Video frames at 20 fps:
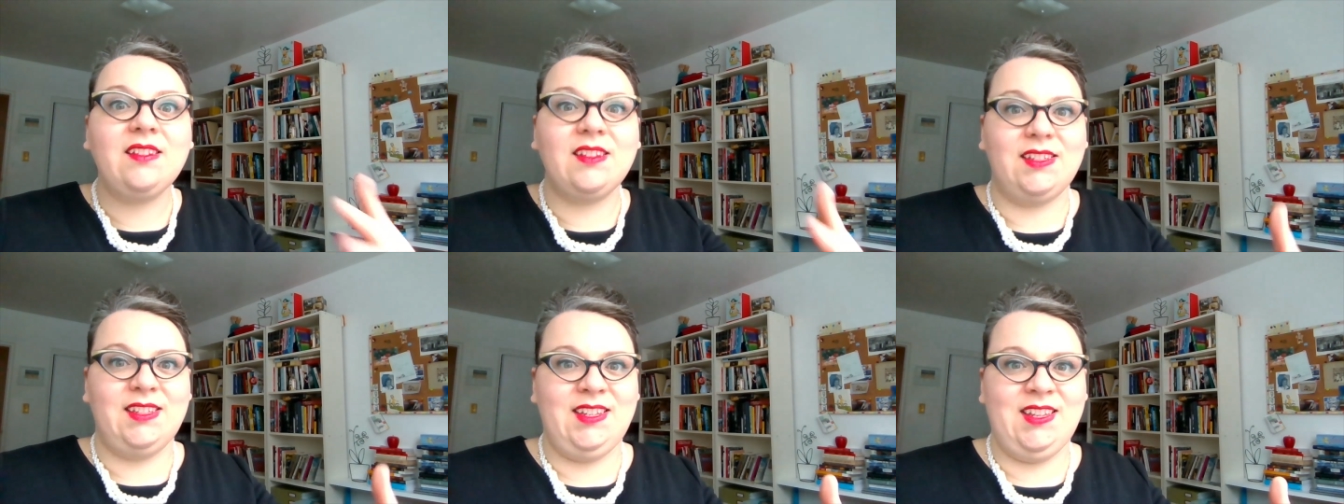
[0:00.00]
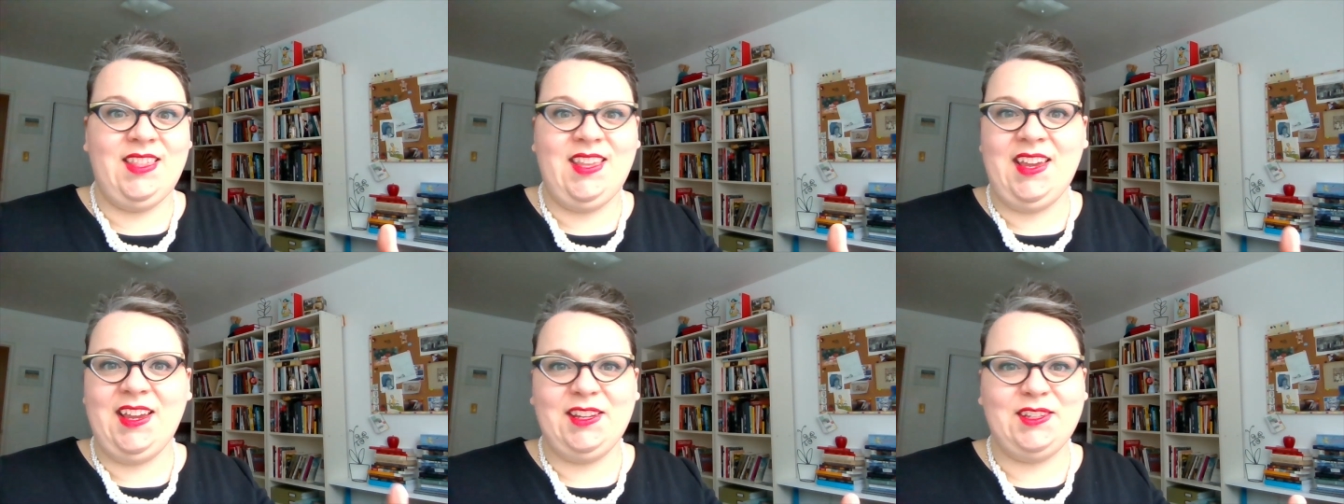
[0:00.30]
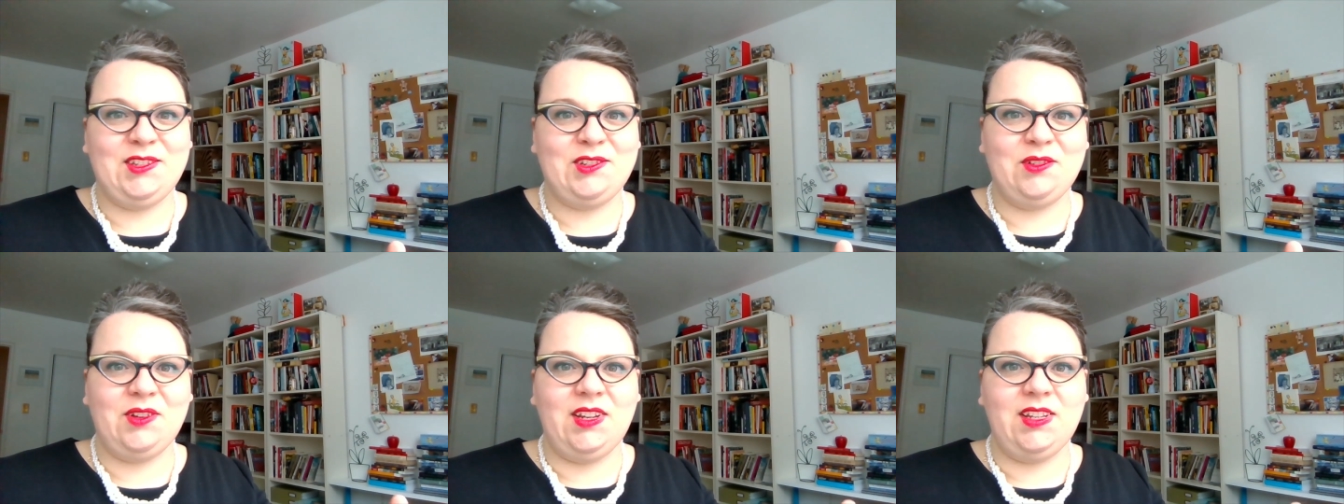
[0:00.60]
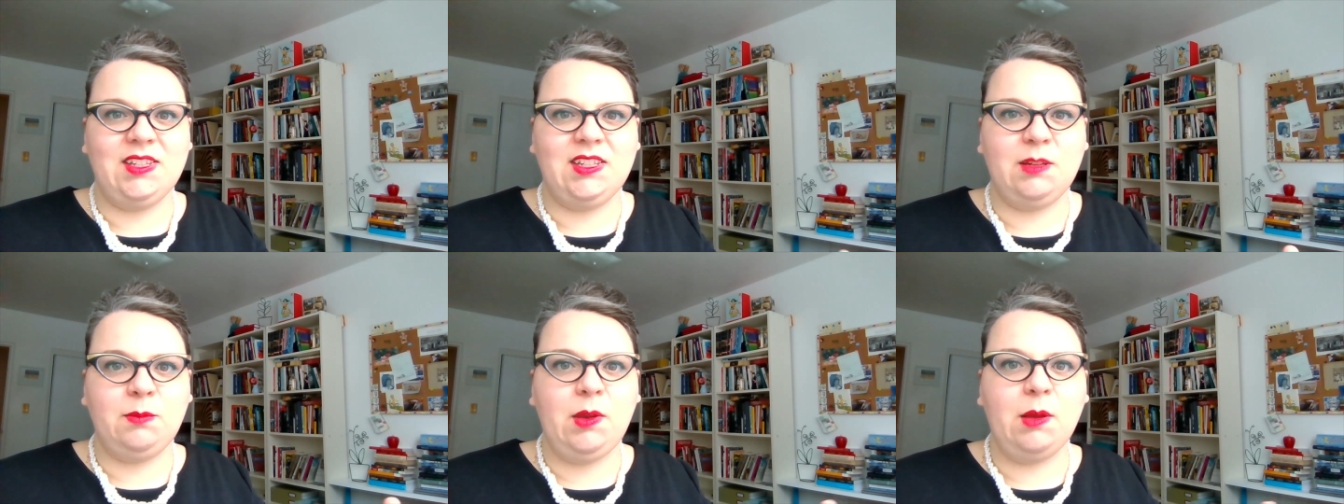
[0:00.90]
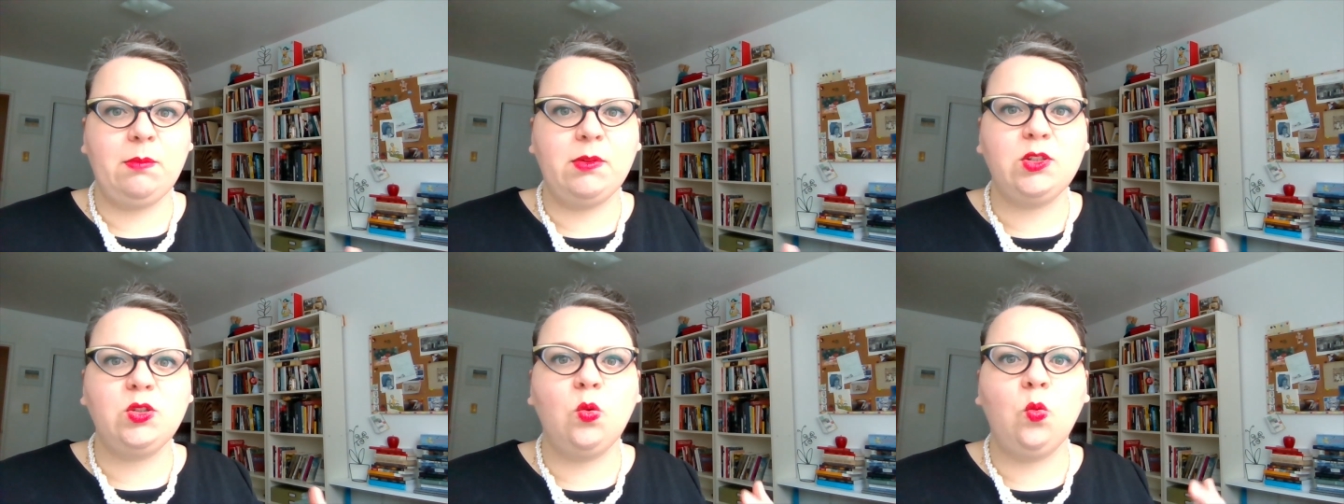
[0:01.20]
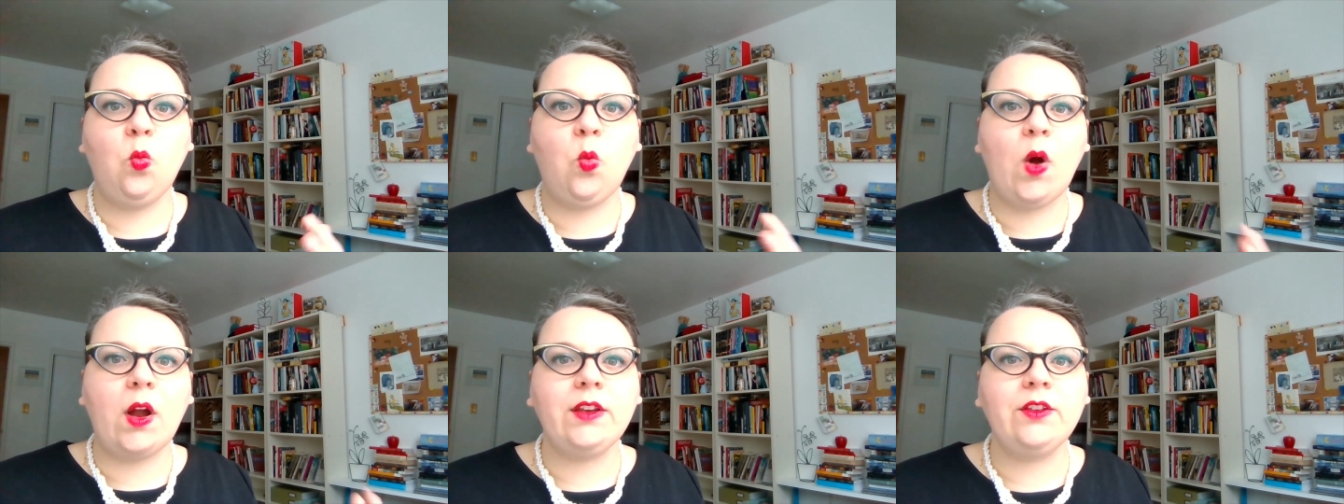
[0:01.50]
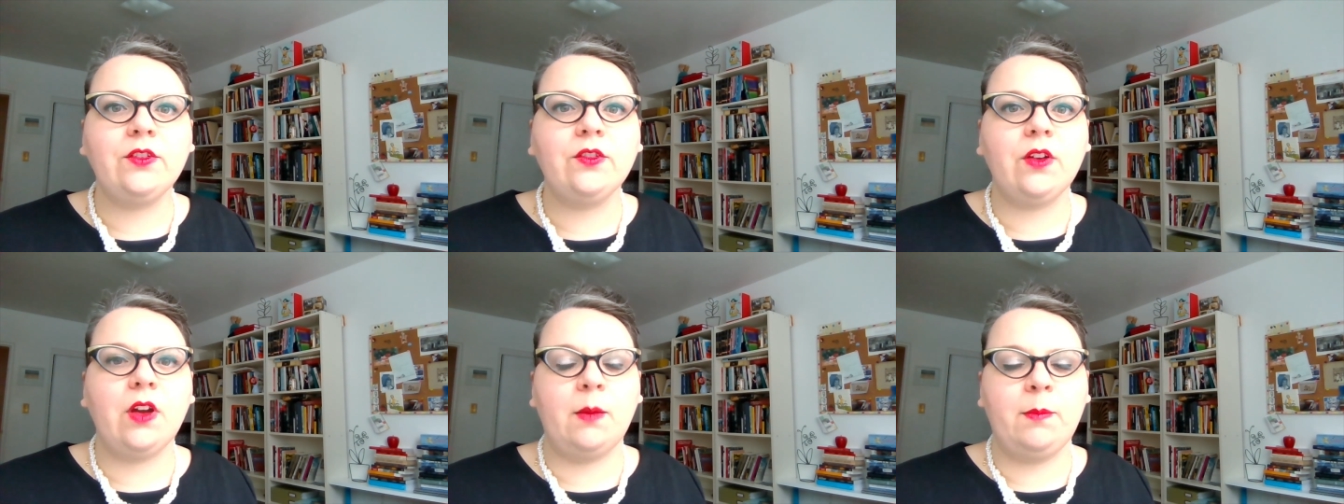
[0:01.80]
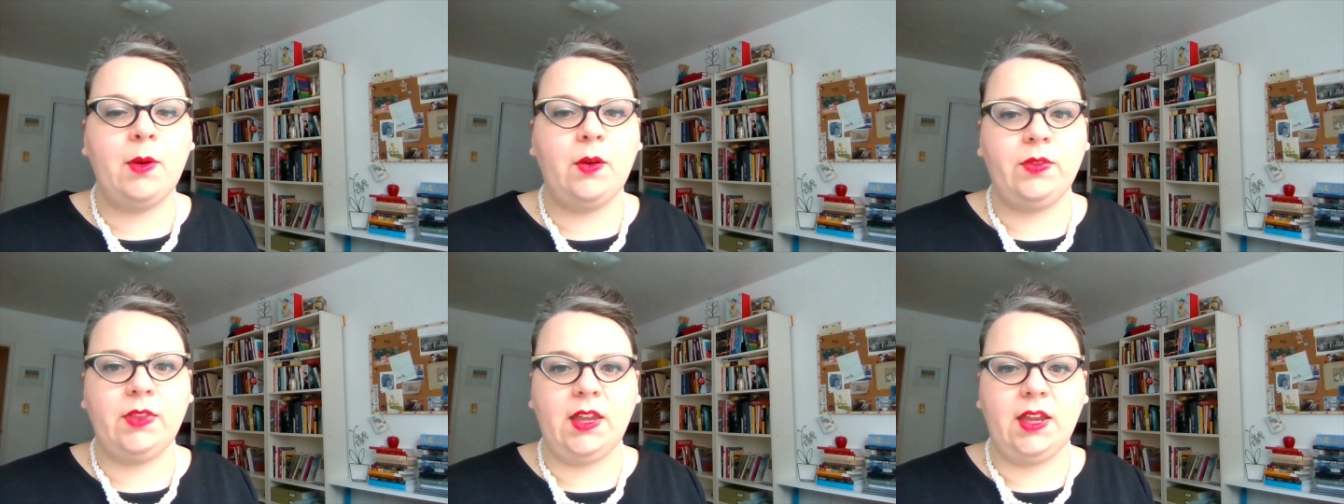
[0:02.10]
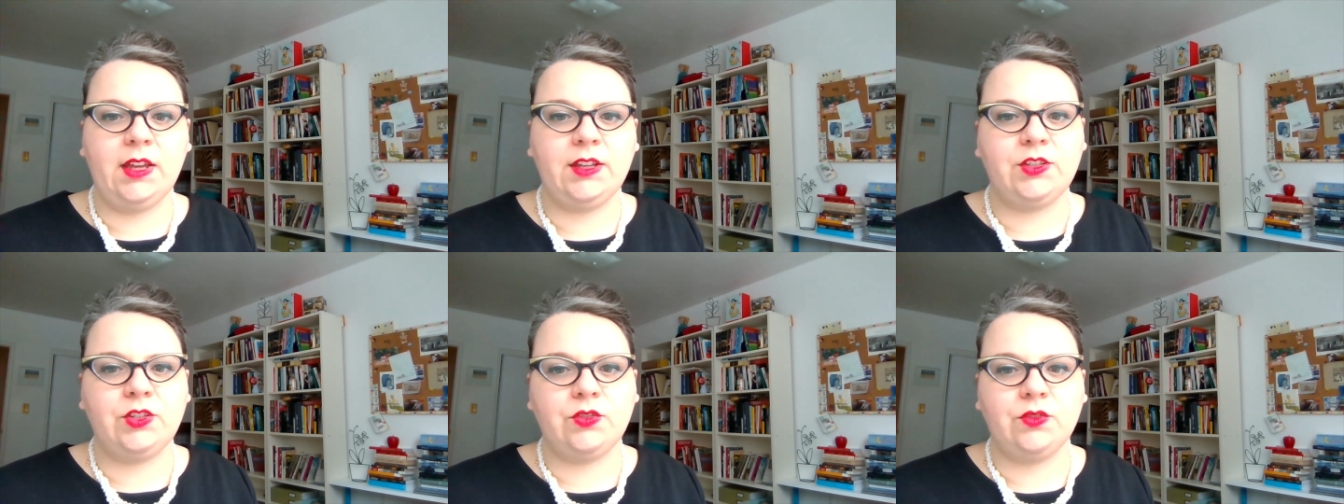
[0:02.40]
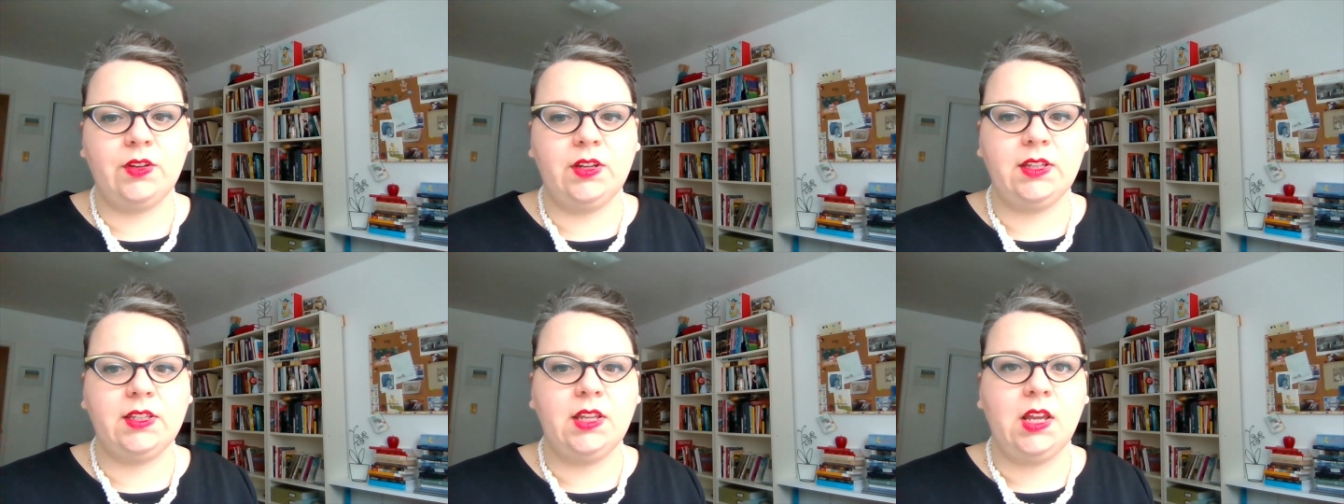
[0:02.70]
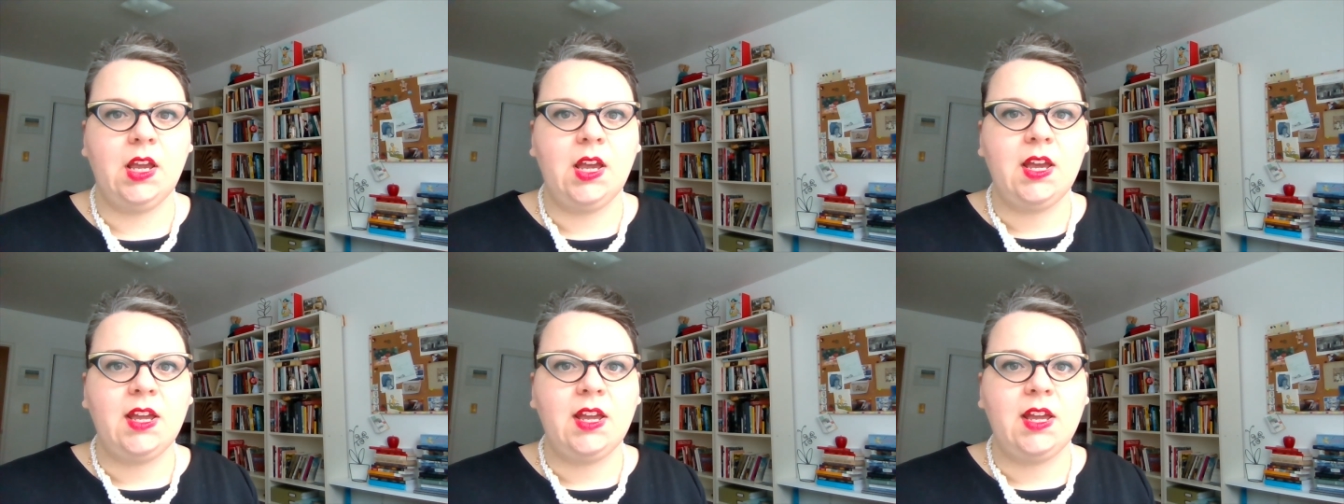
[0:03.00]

to the histories, to be able to wonder about the histories,